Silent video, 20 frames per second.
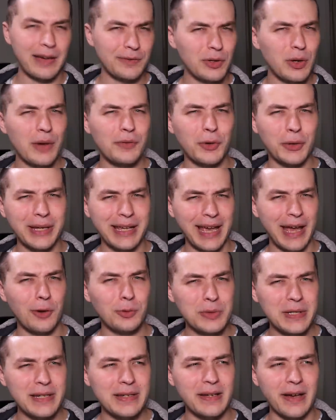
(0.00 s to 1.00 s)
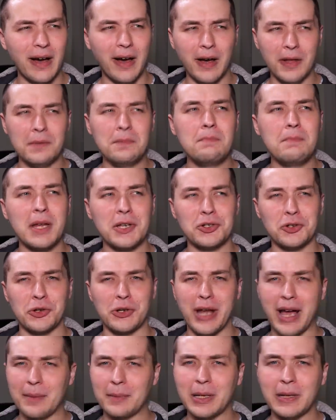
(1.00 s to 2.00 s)
Have you ever counted
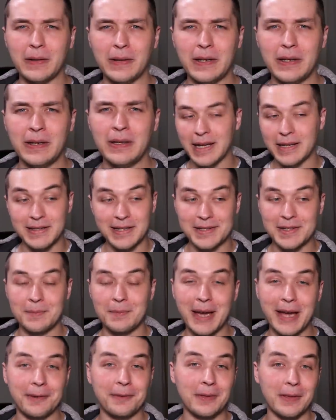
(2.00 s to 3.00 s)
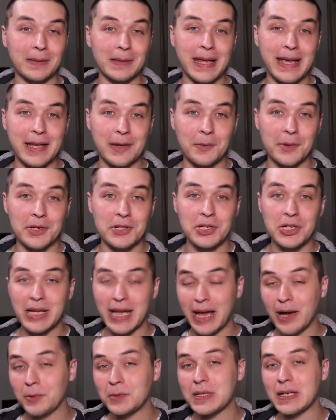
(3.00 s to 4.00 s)
unmetronomically? It doesn't matter the language,
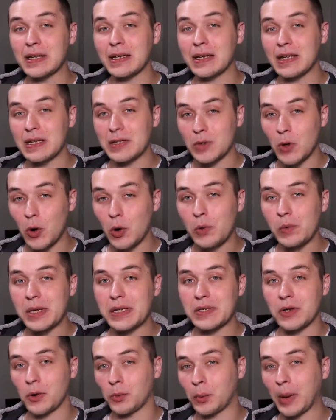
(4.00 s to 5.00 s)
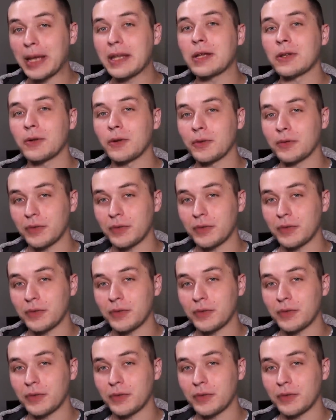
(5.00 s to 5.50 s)
counting is always a regular